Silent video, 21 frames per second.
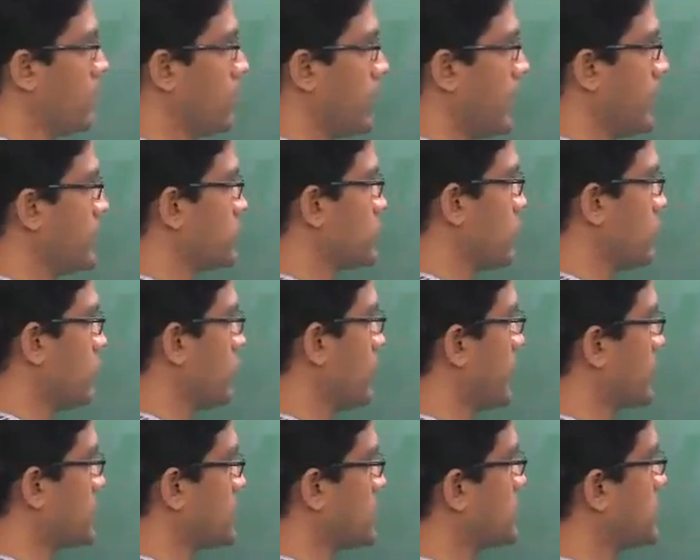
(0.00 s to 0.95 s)
Okay, so
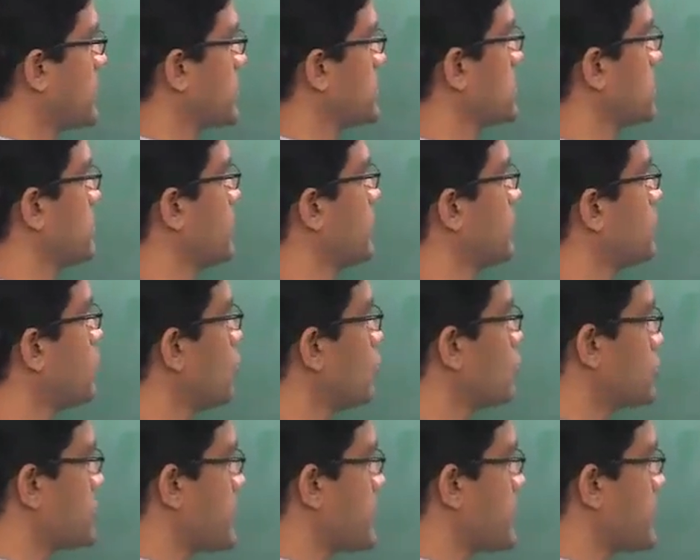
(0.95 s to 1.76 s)
exercise number 2,